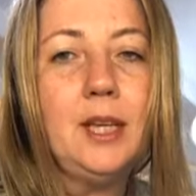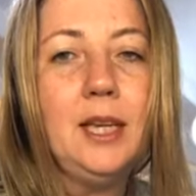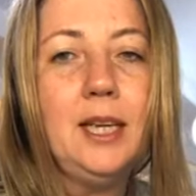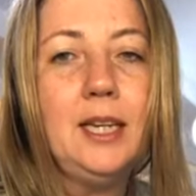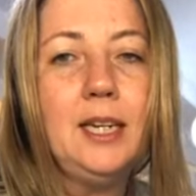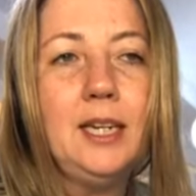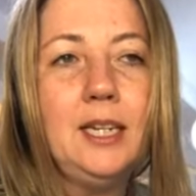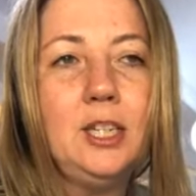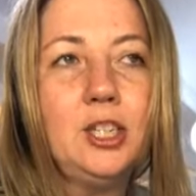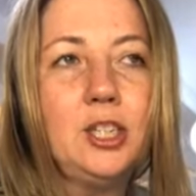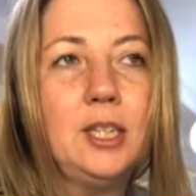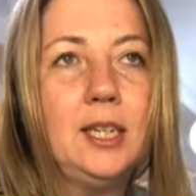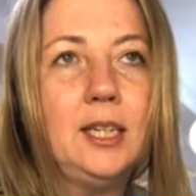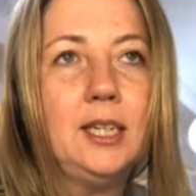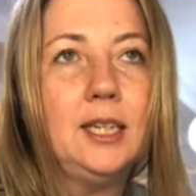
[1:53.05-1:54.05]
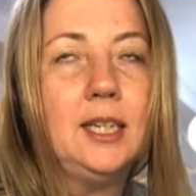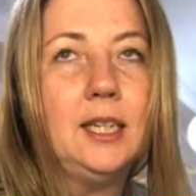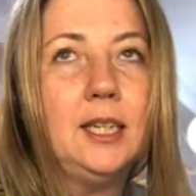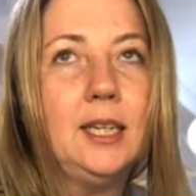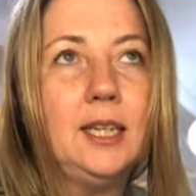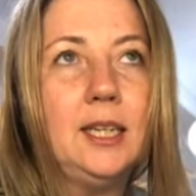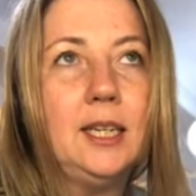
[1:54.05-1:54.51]

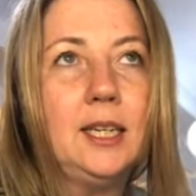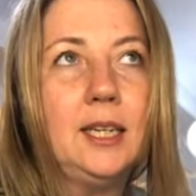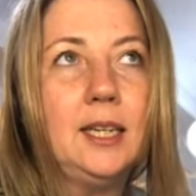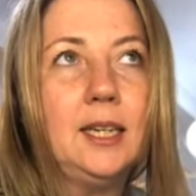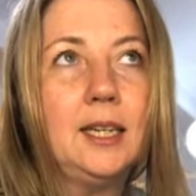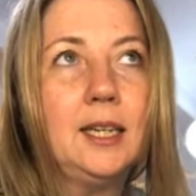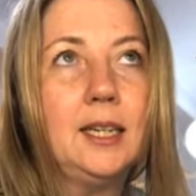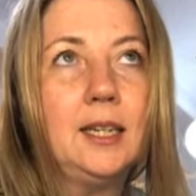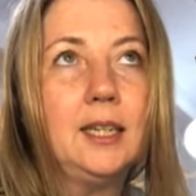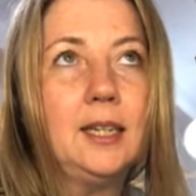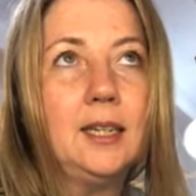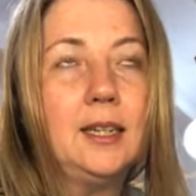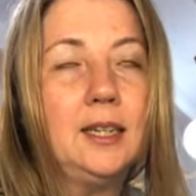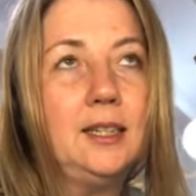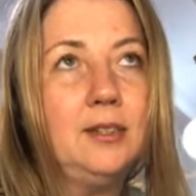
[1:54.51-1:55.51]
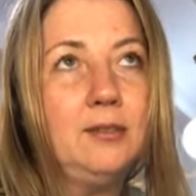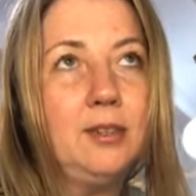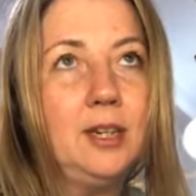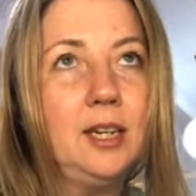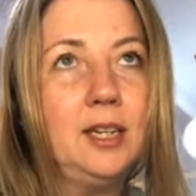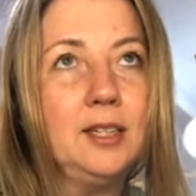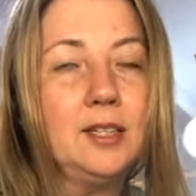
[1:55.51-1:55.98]
Initially, I didn't
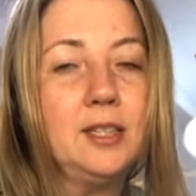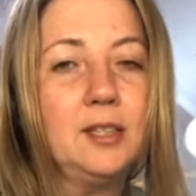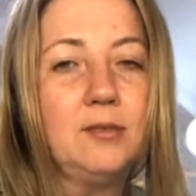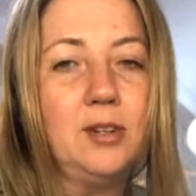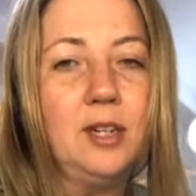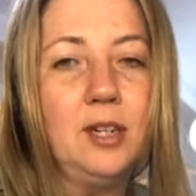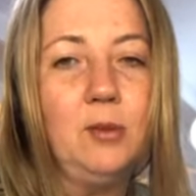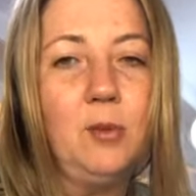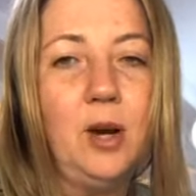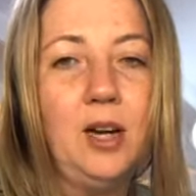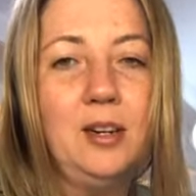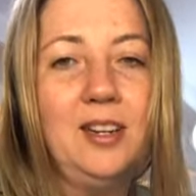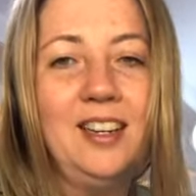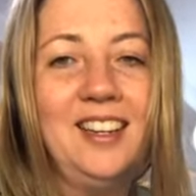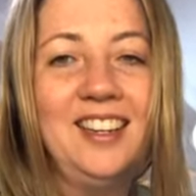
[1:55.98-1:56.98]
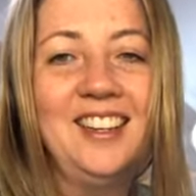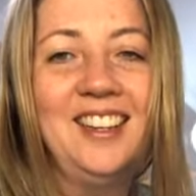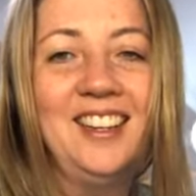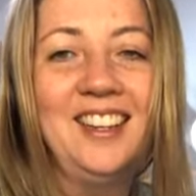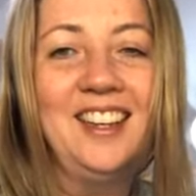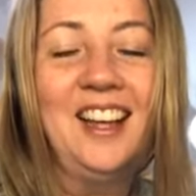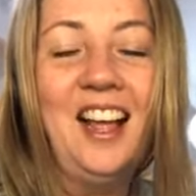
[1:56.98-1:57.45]
realise this for a little while,
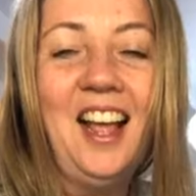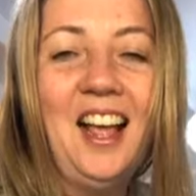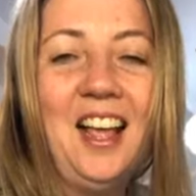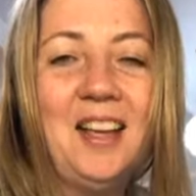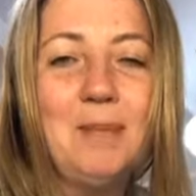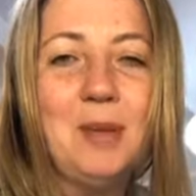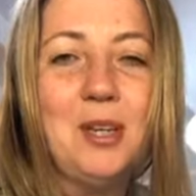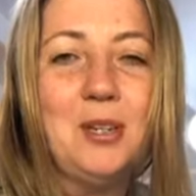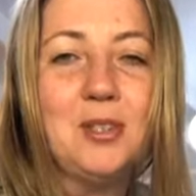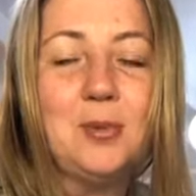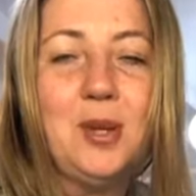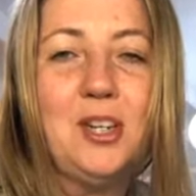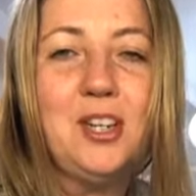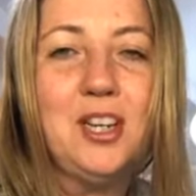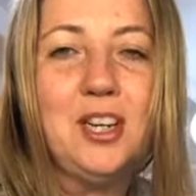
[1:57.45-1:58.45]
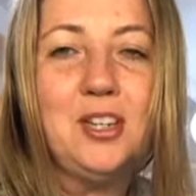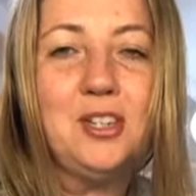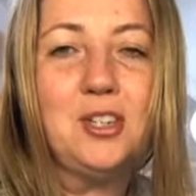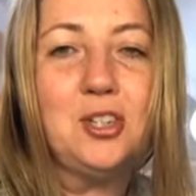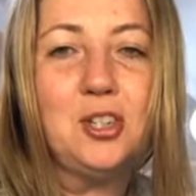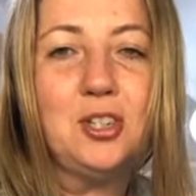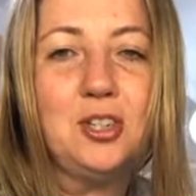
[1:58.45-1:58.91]
because when you get your
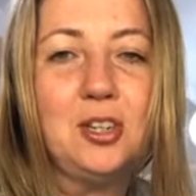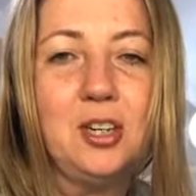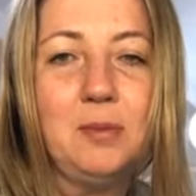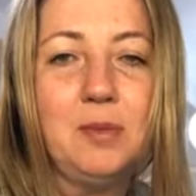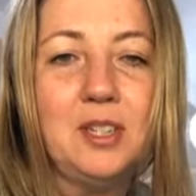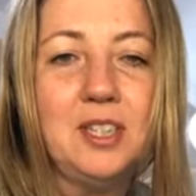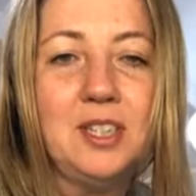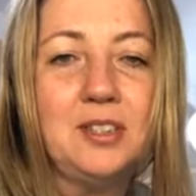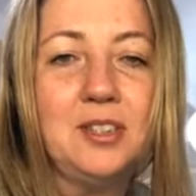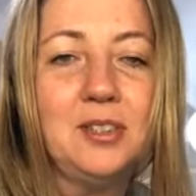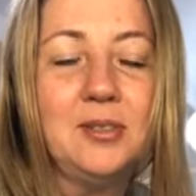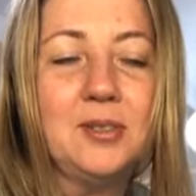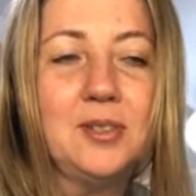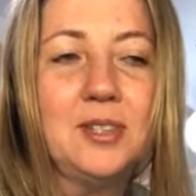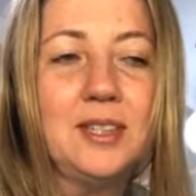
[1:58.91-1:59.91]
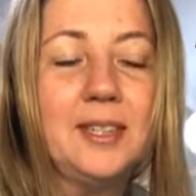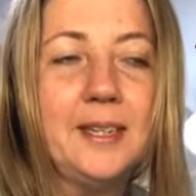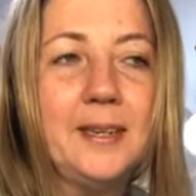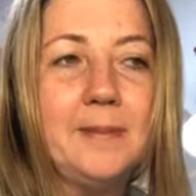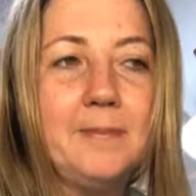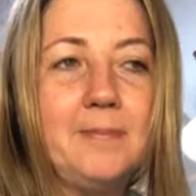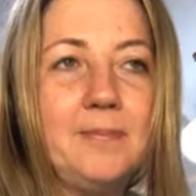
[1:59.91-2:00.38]
student home materials
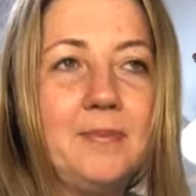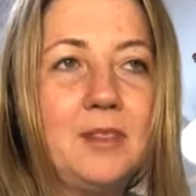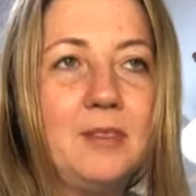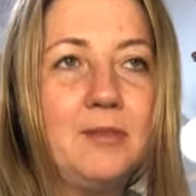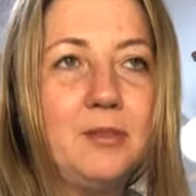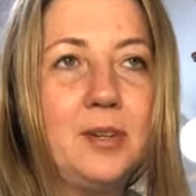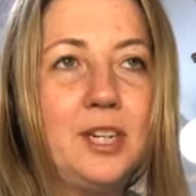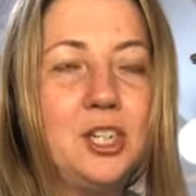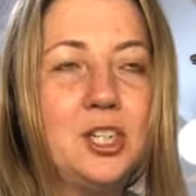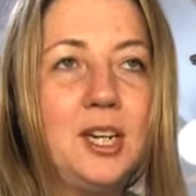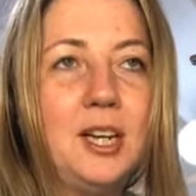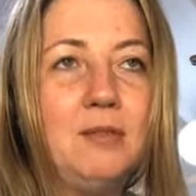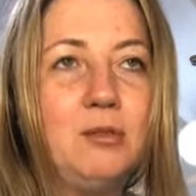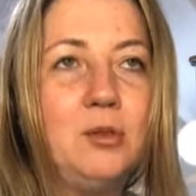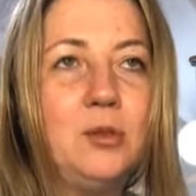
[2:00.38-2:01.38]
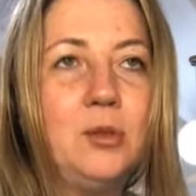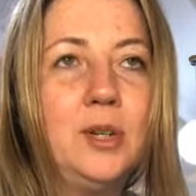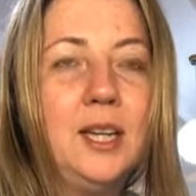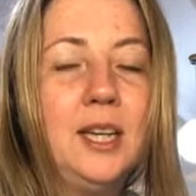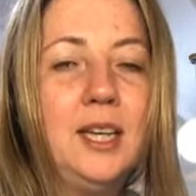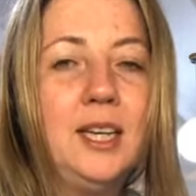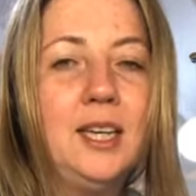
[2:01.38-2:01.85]
for each level,
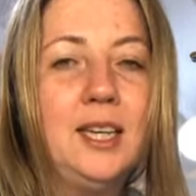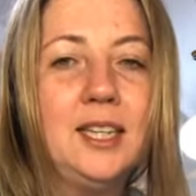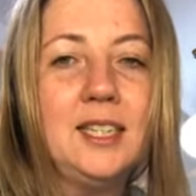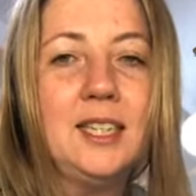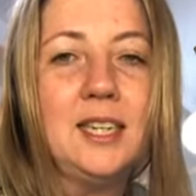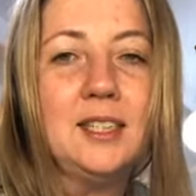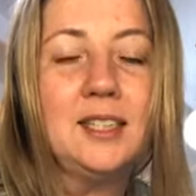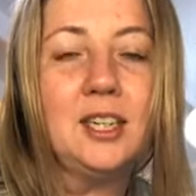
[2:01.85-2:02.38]
it does